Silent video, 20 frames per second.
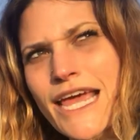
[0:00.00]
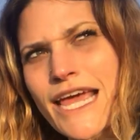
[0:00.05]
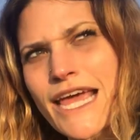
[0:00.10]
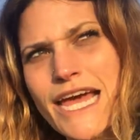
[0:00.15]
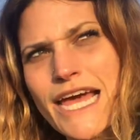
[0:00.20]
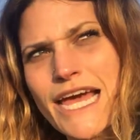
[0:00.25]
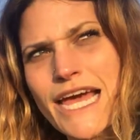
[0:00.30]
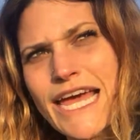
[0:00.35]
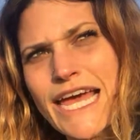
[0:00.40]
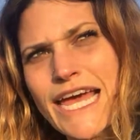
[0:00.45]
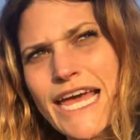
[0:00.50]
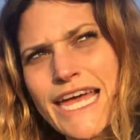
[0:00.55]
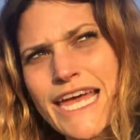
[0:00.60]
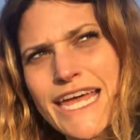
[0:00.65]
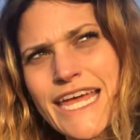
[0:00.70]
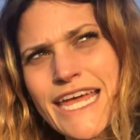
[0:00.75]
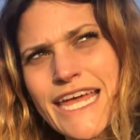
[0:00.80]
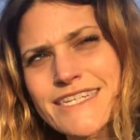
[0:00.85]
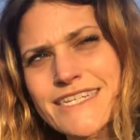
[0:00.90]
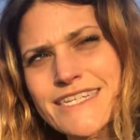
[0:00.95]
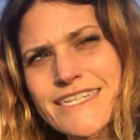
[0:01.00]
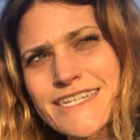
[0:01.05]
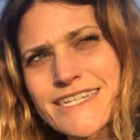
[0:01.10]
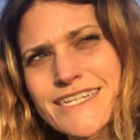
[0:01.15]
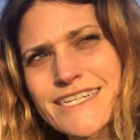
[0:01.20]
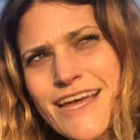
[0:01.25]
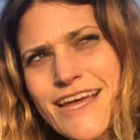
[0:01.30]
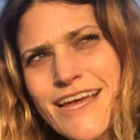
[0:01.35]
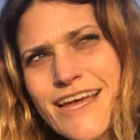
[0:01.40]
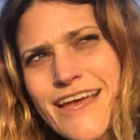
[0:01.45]
And
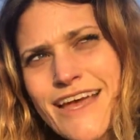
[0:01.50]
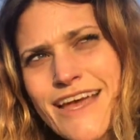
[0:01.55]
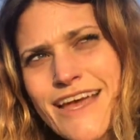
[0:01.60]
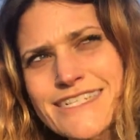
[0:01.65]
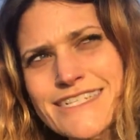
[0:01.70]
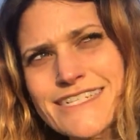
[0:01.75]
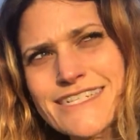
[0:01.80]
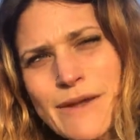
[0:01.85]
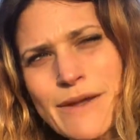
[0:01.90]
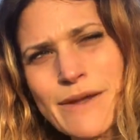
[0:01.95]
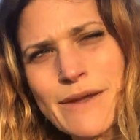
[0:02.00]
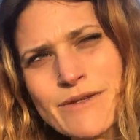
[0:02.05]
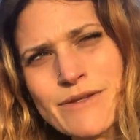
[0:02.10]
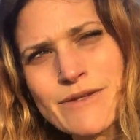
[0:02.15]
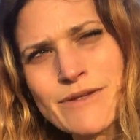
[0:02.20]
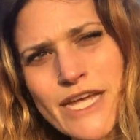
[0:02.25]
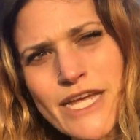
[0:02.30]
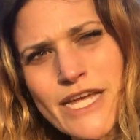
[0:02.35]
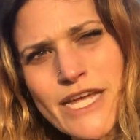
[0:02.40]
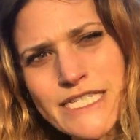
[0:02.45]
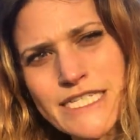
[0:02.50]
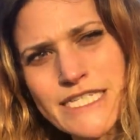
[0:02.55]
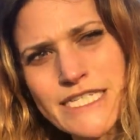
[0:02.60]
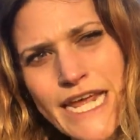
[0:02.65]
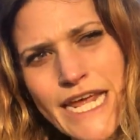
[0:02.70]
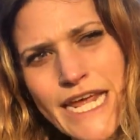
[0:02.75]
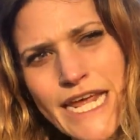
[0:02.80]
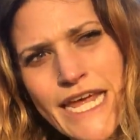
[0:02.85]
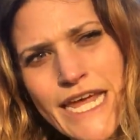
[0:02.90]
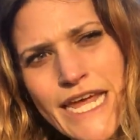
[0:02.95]
I stepped outside
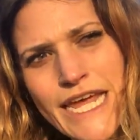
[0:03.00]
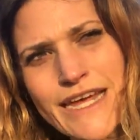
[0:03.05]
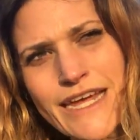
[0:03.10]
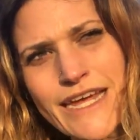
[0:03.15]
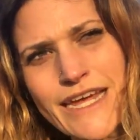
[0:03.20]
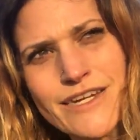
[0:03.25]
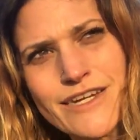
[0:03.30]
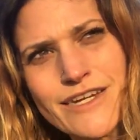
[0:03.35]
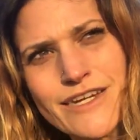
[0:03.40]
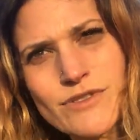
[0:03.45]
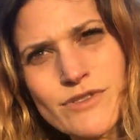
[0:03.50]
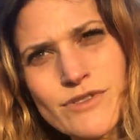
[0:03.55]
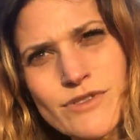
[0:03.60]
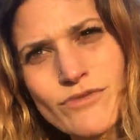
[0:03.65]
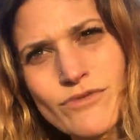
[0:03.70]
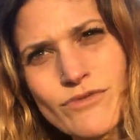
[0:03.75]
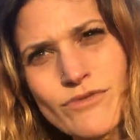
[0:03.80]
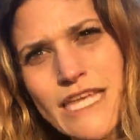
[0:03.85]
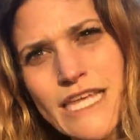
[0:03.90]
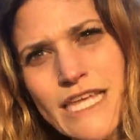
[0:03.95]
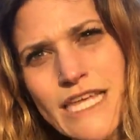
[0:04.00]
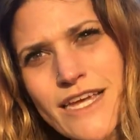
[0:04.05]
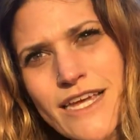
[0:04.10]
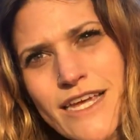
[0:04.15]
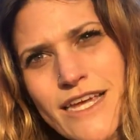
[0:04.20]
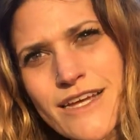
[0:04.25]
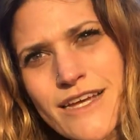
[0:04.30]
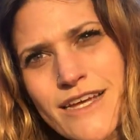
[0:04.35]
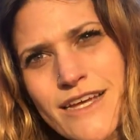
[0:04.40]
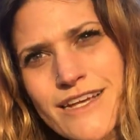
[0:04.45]
today, and it was a
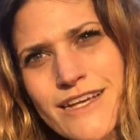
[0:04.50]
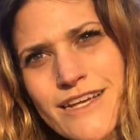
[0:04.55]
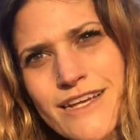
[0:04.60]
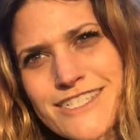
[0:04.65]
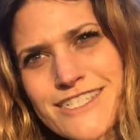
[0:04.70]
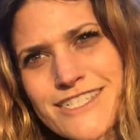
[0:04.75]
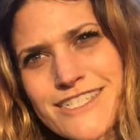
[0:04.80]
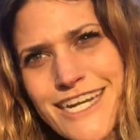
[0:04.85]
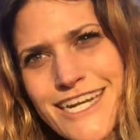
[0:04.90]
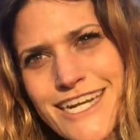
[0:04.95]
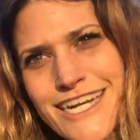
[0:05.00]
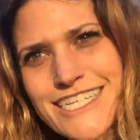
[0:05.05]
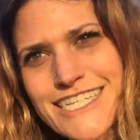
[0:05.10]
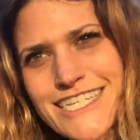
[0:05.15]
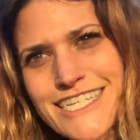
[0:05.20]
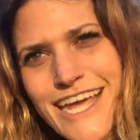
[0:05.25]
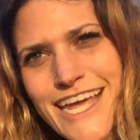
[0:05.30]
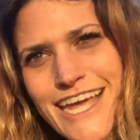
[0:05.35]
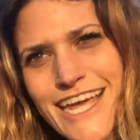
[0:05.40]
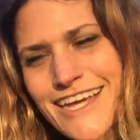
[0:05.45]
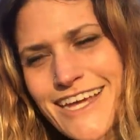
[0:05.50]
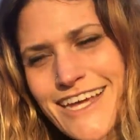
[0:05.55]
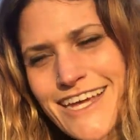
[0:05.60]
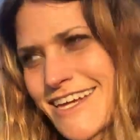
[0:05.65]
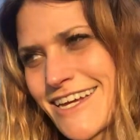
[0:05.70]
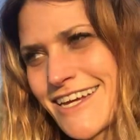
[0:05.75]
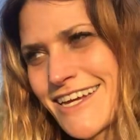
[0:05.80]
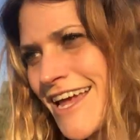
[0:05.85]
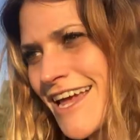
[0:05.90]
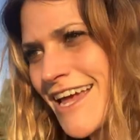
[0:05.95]
really sunny day,
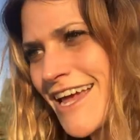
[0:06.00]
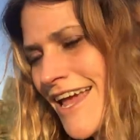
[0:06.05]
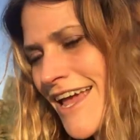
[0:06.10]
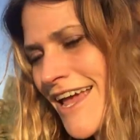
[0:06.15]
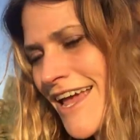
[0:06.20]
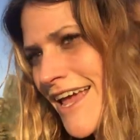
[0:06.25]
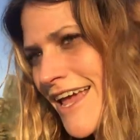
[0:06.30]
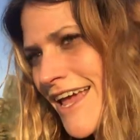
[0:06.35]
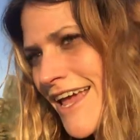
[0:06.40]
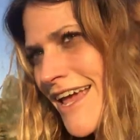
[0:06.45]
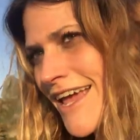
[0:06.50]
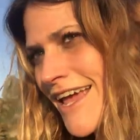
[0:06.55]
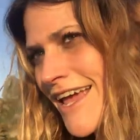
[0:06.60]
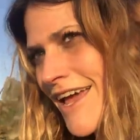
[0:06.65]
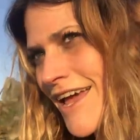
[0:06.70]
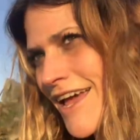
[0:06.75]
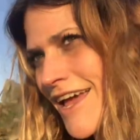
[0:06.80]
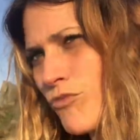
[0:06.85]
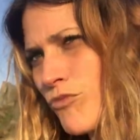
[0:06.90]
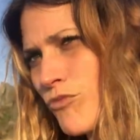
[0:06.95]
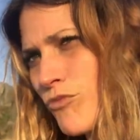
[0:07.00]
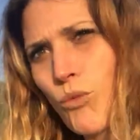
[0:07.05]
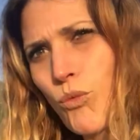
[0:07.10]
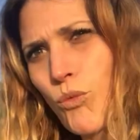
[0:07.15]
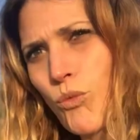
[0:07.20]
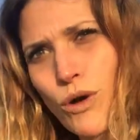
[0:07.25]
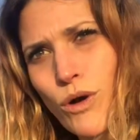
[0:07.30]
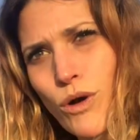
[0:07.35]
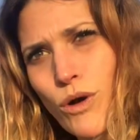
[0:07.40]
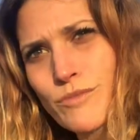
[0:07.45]

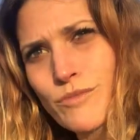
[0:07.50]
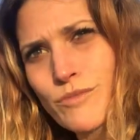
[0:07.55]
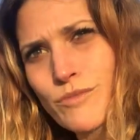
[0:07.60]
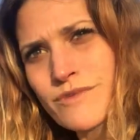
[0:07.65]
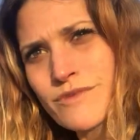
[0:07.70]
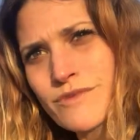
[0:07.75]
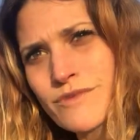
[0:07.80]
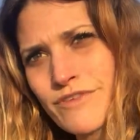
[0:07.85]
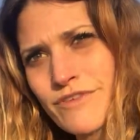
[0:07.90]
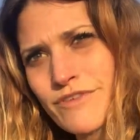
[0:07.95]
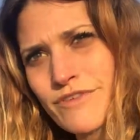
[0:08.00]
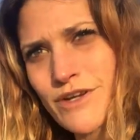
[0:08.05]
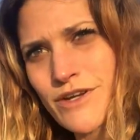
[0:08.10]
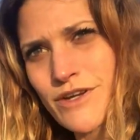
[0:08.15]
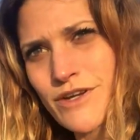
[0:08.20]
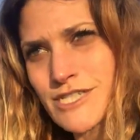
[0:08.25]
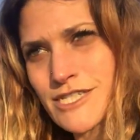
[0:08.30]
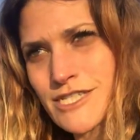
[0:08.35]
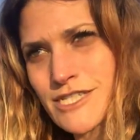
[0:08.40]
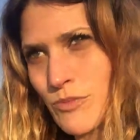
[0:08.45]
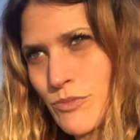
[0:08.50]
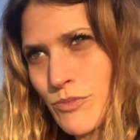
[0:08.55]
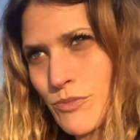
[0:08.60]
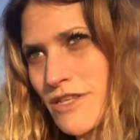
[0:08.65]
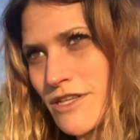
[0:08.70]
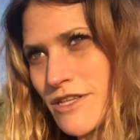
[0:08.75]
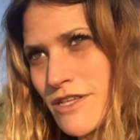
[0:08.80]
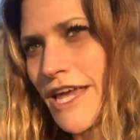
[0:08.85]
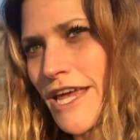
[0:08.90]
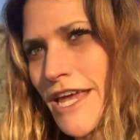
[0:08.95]
warm, very
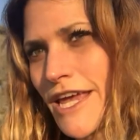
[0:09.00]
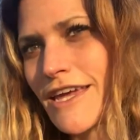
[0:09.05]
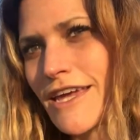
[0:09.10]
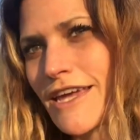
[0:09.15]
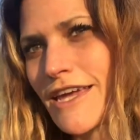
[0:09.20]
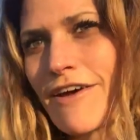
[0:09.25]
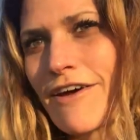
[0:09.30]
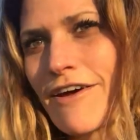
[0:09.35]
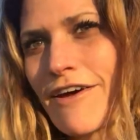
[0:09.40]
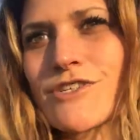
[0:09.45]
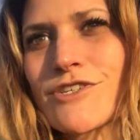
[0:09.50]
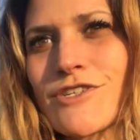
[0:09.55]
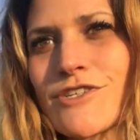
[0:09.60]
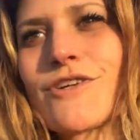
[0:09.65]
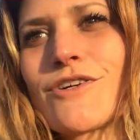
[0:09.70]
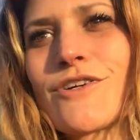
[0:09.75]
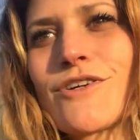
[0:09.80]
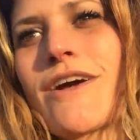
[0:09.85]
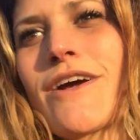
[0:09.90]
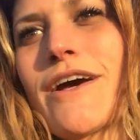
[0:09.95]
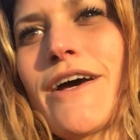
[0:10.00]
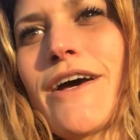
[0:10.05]
spring-like, after